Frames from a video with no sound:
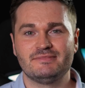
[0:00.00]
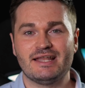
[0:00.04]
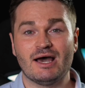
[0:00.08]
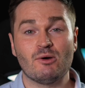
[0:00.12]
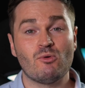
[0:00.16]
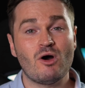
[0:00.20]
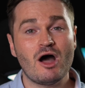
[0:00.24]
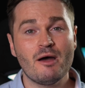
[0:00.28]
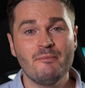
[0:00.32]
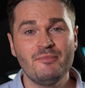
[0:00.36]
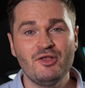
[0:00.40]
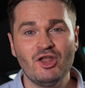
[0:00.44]

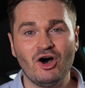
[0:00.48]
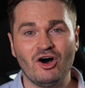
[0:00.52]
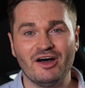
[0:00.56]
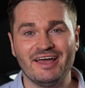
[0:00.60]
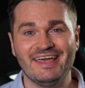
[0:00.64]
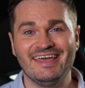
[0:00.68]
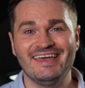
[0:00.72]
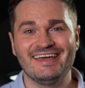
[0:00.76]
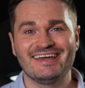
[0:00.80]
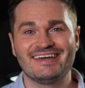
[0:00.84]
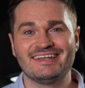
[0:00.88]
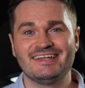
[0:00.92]
Now I'm not
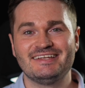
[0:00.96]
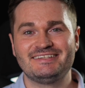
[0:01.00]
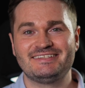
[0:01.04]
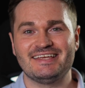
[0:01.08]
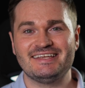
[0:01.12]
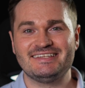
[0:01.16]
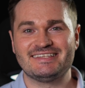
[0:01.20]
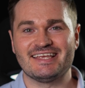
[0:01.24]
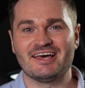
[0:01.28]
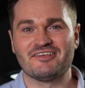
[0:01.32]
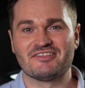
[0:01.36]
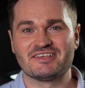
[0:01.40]
here going to
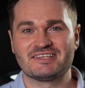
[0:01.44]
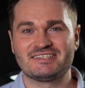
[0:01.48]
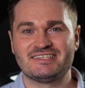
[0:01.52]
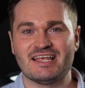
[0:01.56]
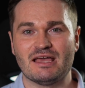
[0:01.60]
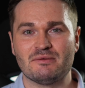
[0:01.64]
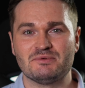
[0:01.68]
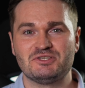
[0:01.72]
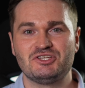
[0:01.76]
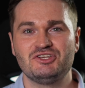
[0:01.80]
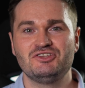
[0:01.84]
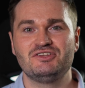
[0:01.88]
detail the
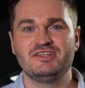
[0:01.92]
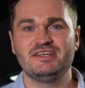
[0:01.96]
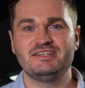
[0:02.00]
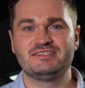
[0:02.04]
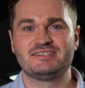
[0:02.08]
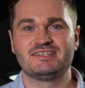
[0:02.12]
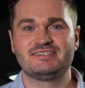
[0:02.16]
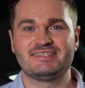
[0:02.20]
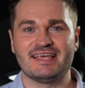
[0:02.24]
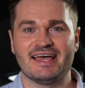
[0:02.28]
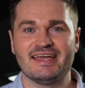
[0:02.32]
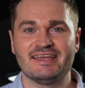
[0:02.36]
steps you'd need
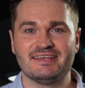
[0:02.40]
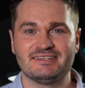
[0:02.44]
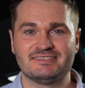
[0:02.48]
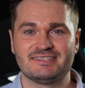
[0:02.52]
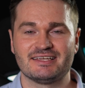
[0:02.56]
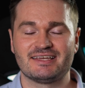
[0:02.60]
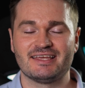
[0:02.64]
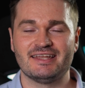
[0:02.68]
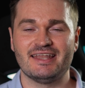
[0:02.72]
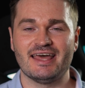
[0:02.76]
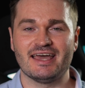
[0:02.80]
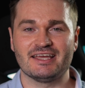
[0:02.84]
to take
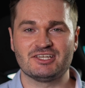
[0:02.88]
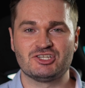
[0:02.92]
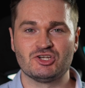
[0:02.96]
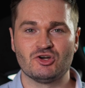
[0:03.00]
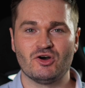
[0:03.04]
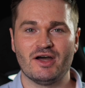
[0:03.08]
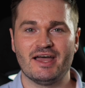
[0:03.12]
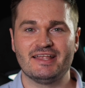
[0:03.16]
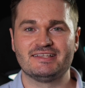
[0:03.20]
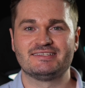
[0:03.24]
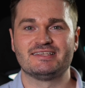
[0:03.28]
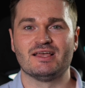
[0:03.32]
to connect
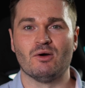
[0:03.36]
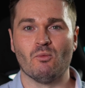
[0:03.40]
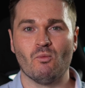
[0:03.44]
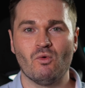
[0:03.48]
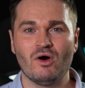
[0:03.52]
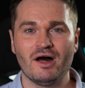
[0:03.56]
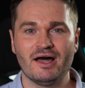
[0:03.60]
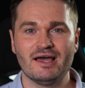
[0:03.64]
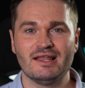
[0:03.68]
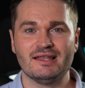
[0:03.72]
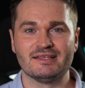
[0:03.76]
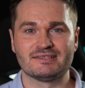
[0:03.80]
your headset
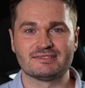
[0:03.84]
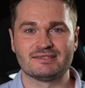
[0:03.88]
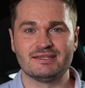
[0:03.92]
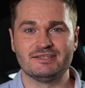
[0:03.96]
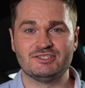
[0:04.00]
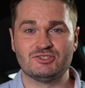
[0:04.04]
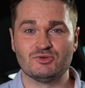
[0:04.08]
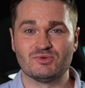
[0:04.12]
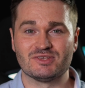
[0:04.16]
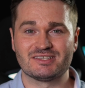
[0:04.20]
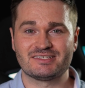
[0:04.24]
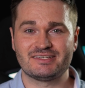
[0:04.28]

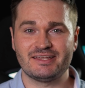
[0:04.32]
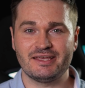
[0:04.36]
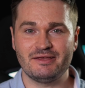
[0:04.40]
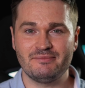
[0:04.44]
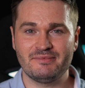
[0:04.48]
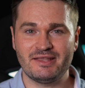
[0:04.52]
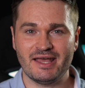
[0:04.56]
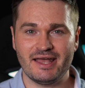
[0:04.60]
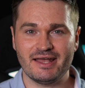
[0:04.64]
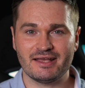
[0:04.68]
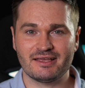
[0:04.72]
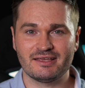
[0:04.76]
wirelessly to a
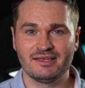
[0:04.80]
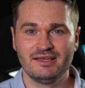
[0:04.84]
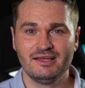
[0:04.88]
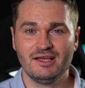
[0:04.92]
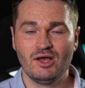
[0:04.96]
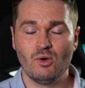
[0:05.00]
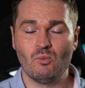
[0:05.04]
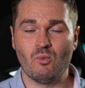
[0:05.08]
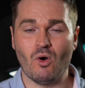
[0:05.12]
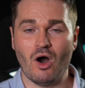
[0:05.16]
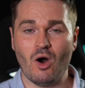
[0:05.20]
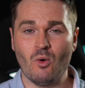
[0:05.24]
Steam Deck.
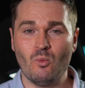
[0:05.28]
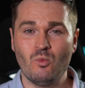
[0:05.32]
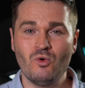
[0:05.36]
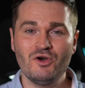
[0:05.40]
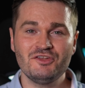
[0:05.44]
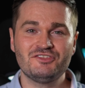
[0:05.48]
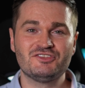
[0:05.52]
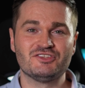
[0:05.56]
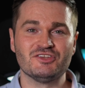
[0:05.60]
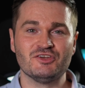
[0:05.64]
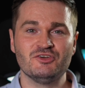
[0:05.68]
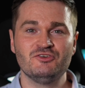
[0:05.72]
What I
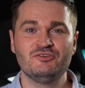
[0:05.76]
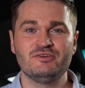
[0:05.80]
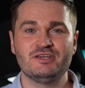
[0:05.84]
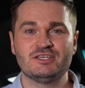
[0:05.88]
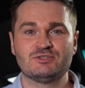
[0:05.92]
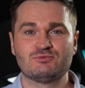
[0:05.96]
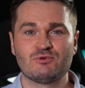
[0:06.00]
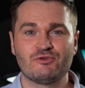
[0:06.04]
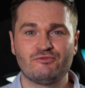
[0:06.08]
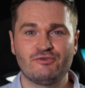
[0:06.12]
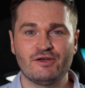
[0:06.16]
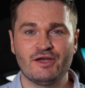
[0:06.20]
would do
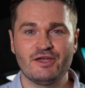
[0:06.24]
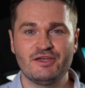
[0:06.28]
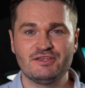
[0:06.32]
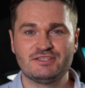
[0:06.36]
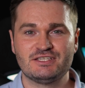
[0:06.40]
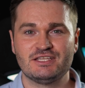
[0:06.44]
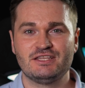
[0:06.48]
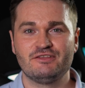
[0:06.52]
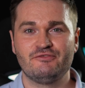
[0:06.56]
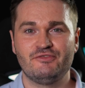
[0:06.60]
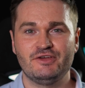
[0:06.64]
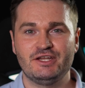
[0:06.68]
is refer you
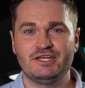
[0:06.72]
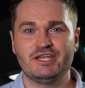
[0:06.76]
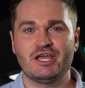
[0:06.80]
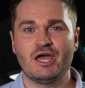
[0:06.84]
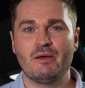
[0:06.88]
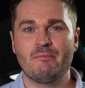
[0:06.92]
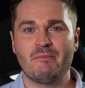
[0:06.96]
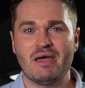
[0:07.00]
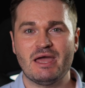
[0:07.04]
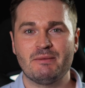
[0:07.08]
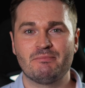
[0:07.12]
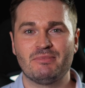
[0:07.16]
to the
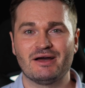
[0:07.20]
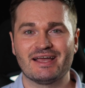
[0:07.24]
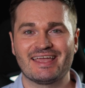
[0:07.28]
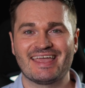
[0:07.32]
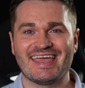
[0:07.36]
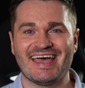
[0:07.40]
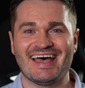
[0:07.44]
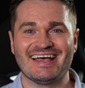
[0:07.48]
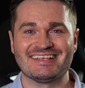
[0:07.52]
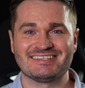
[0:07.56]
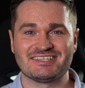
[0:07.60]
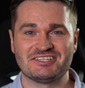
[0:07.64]
video made by
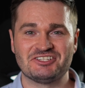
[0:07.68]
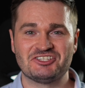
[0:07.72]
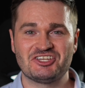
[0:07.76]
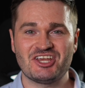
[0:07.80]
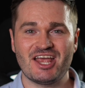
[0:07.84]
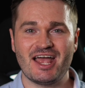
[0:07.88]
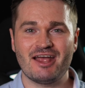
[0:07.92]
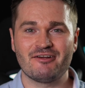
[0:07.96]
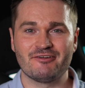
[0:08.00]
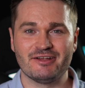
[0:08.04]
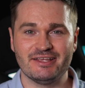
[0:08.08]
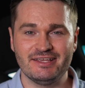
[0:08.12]
Cas and
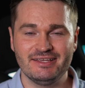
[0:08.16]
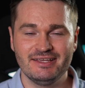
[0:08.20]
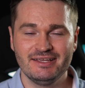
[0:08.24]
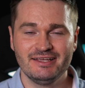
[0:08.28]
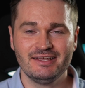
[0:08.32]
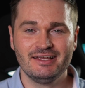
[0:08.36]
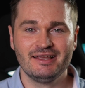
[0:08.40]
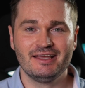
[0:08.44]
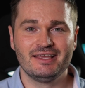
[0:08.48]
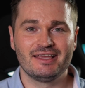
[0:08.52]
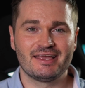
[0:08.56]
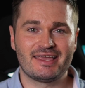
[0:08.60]
Charry.
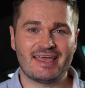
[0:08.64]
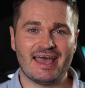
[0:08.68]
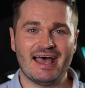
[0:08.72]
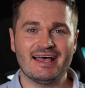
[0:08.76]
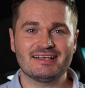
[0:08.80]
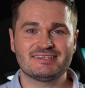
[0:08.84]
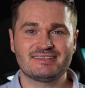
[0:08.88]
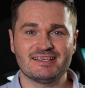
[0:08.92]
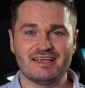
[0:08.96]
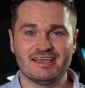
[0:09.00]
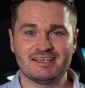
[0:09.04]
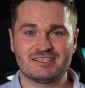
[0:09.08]

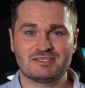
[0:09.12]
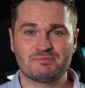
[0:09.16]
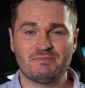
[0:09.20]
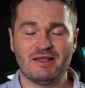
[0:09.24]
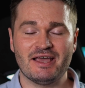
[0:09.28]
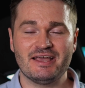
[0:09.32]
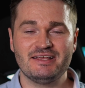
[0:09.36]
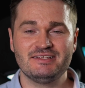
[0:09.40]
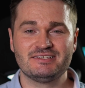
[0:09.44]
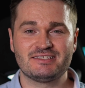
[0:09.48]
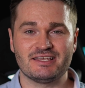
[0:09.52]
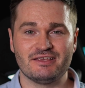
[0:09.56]
Cas
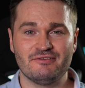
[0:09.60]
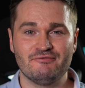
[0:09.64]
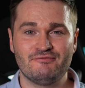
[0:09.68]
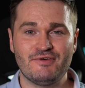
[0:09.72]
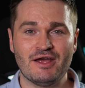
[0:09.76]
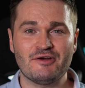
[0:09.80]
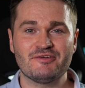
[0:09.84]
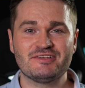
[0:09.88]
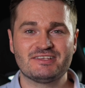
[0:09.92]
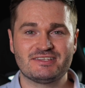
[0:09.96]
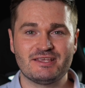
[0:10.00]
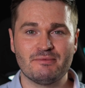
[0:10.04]
explains in
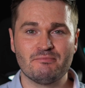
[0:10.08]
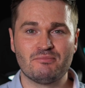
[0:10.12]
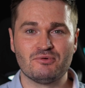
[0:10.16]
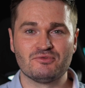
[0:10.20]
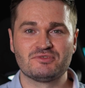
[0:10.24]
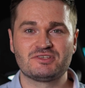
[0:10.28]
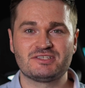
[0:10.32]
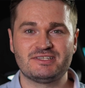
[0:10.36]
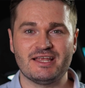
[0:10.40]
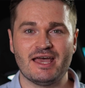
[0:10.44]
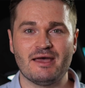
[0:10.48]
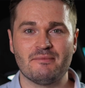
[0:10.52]
very simple
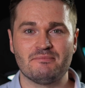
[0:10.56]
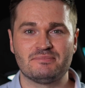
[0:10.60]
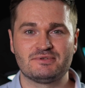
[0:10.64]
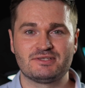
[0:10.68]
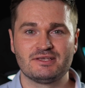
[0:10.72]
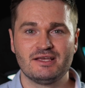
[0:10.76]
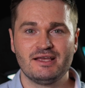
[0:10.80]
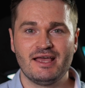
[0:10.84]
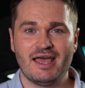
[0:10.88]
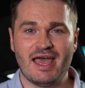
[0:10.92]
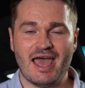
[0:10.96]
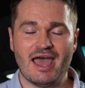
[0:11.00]

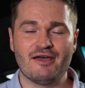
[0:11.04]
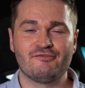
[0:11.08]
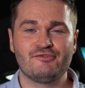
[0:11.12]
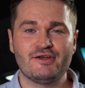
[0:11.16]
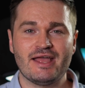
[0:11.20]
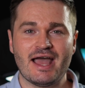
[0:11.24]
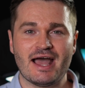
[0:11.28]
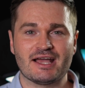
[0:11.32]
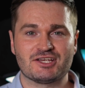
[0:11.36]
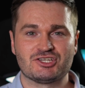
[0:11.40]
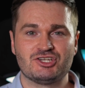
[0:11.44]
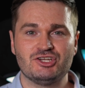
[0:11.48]
steps
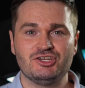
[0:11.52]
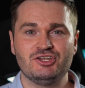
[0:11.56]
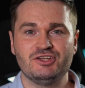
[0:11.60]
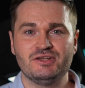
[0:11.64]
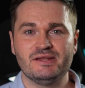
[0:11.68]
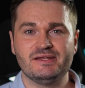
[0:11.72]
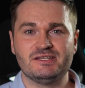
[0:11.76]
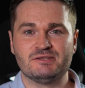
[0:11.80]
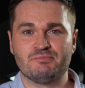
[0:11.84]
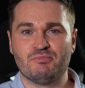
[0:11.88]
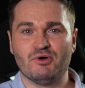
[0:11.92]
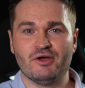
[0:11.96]
every action you
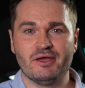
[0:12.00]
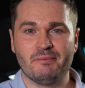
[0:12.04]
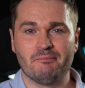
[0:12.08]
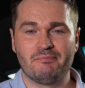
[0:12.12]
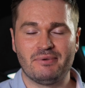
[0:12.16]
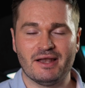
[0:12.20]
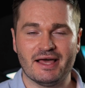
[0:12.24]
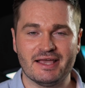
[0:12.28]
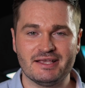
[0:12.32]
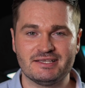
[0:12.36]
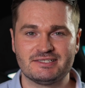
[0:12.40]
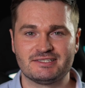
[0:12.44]
need to put in
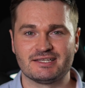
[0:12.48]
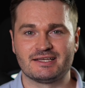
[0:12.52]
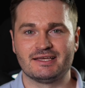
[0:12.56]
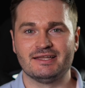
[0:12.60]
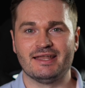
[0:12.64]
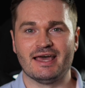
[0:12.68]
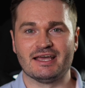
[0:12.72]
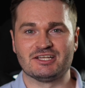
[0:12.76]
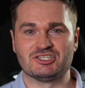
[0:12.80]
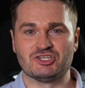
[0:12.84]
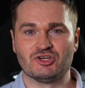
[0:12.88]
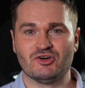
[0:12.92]
place to
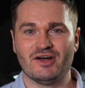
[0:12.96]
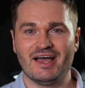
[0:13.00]
connect your